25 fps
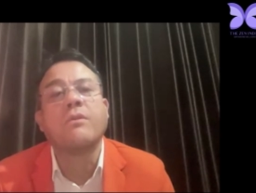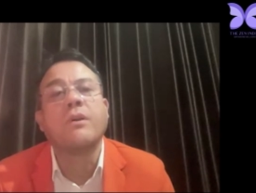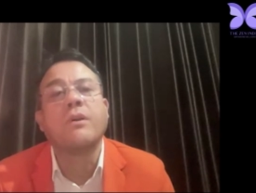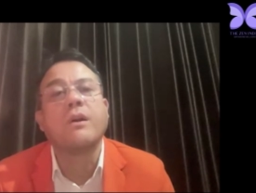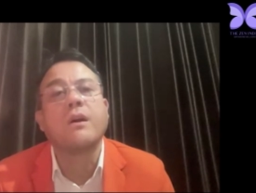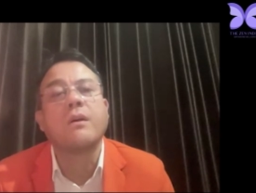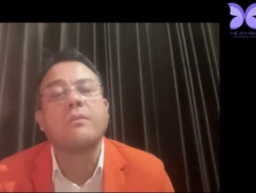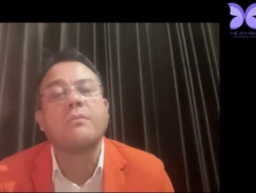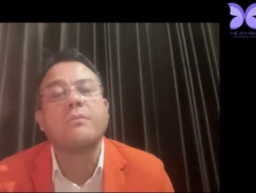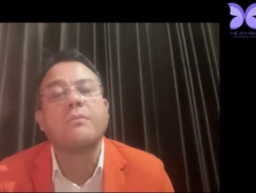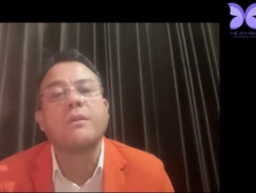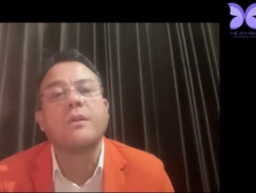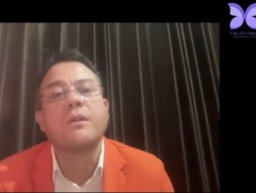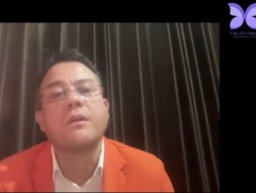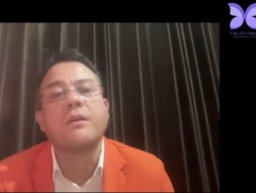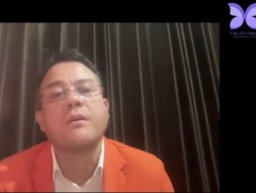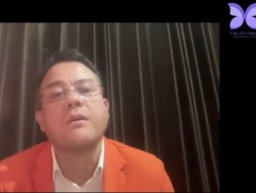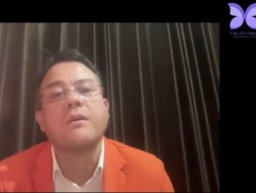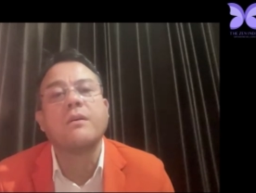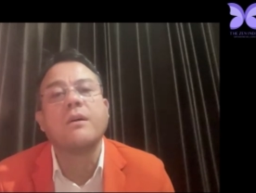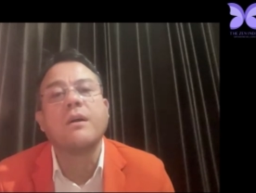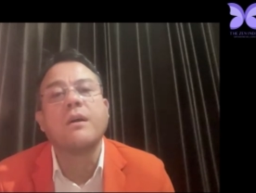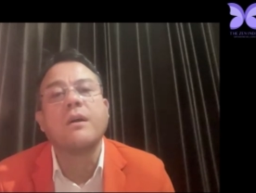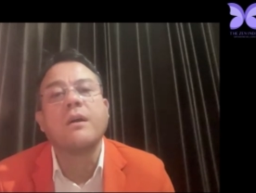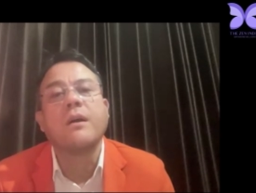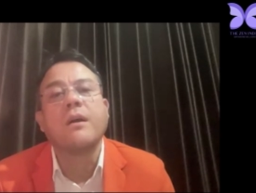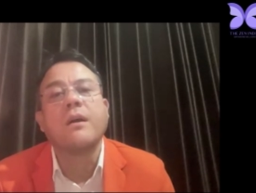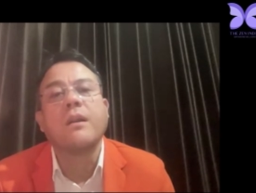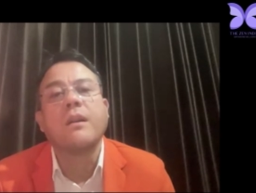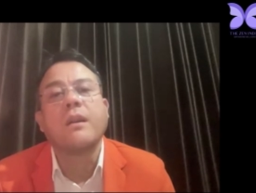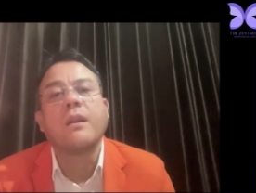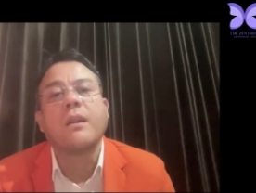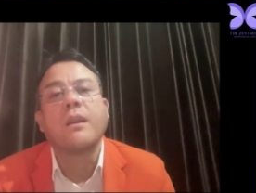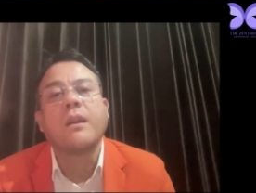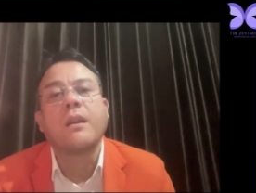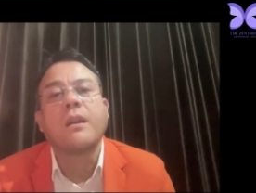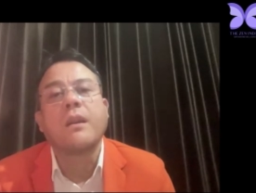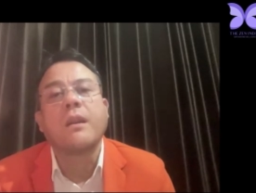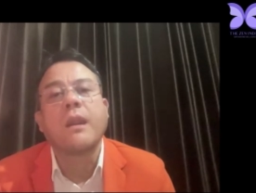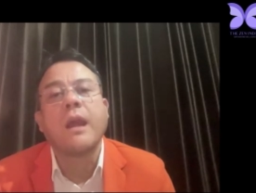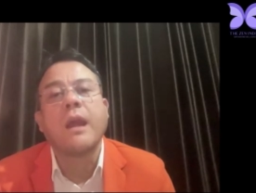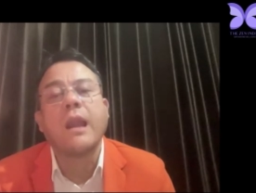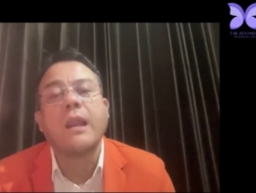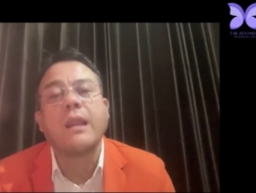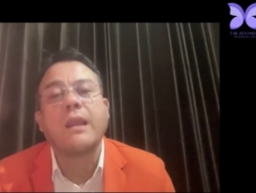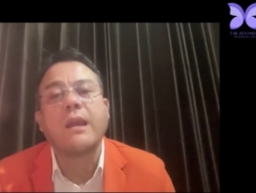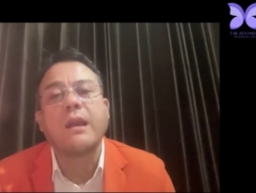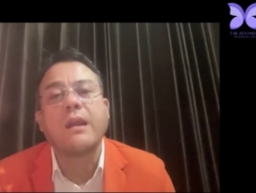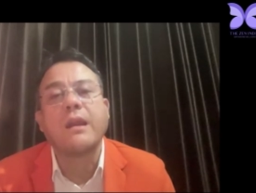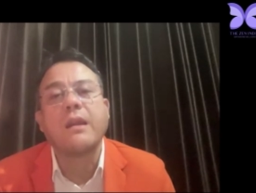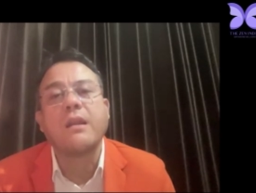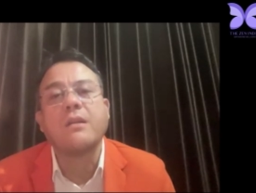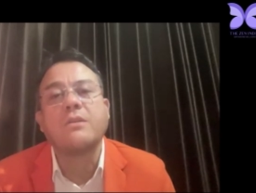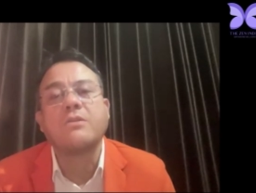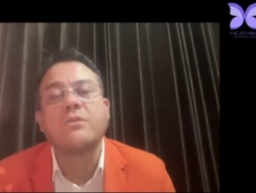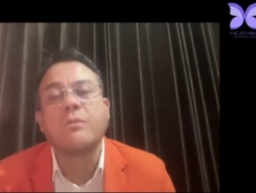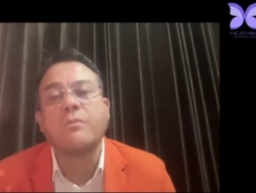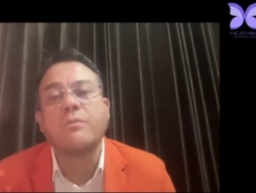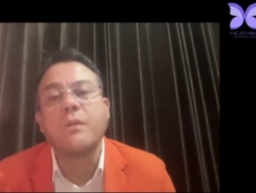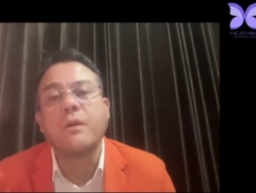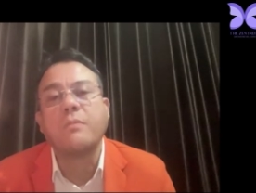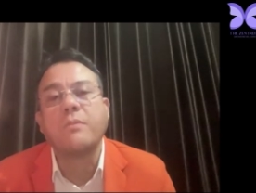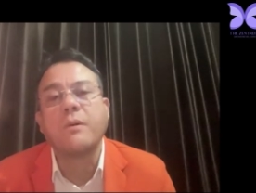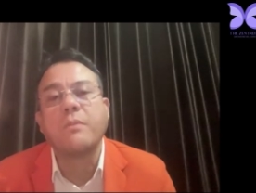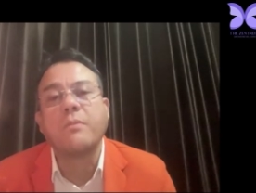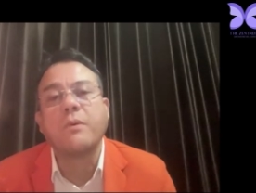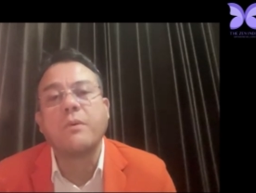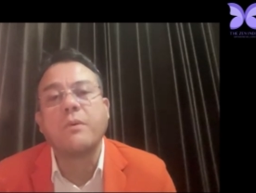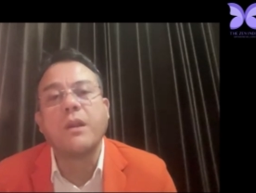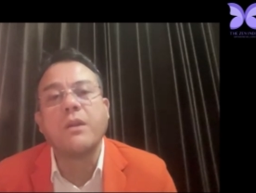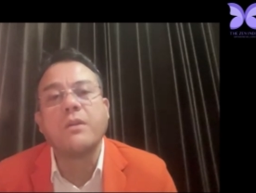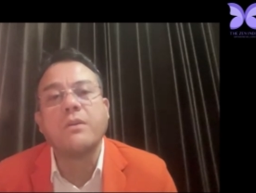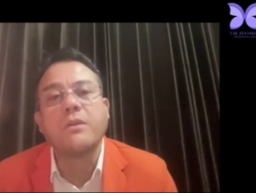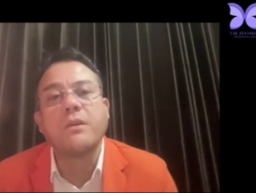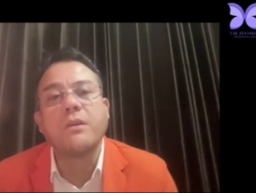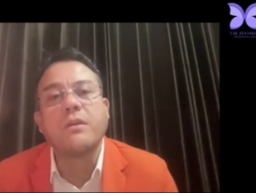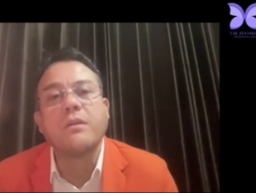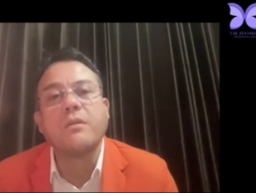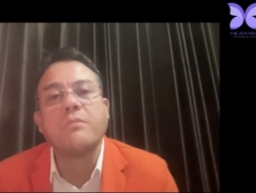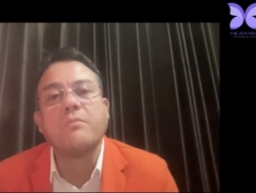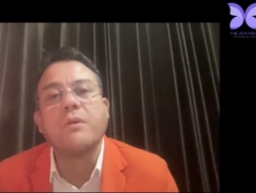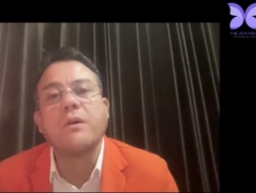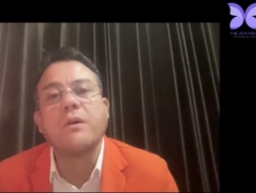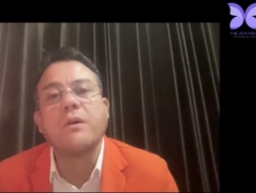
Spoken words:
overcome the healthcare needs of the population.